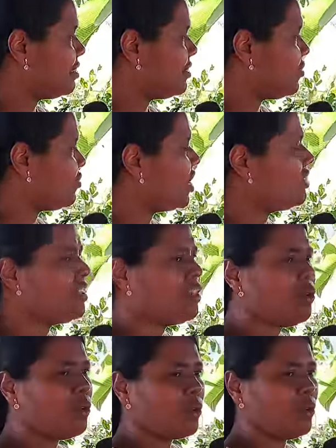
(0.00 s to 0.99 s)
we will
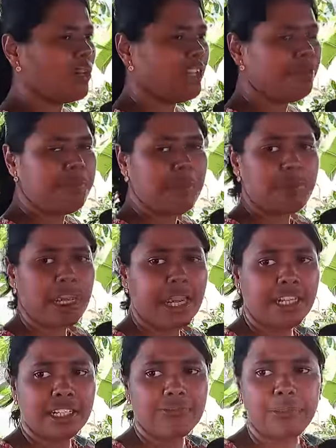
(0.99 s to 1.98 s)
go if people
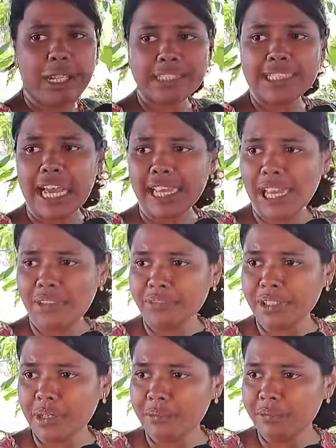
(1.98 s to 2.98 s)
and the place i come
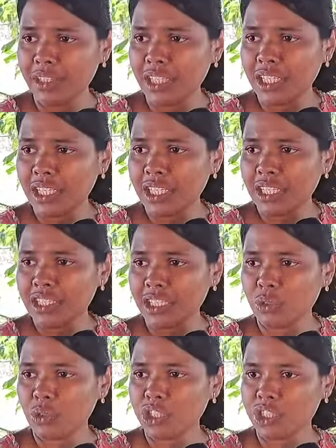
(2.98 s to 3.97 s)
from they
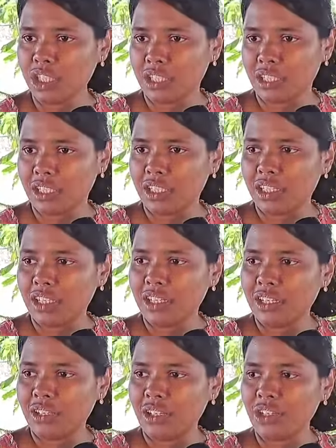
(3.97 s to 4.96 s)
question
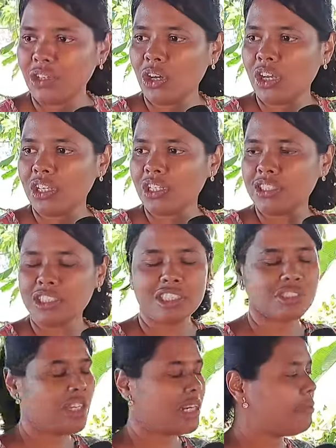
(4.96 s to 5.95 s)
yeah, she's
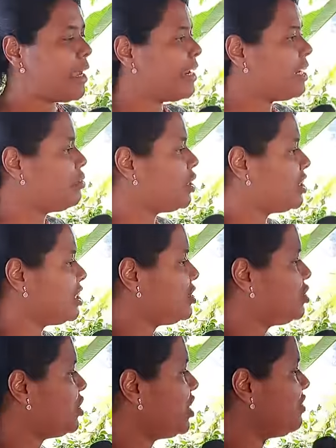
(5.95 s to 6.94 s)
not married, what she's
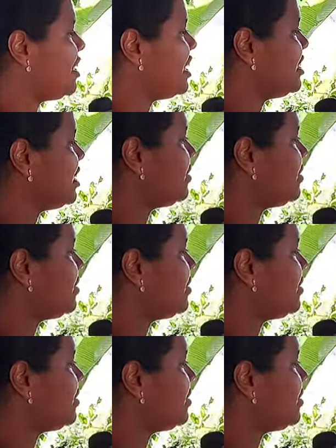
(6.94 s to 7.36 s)
doing, where she's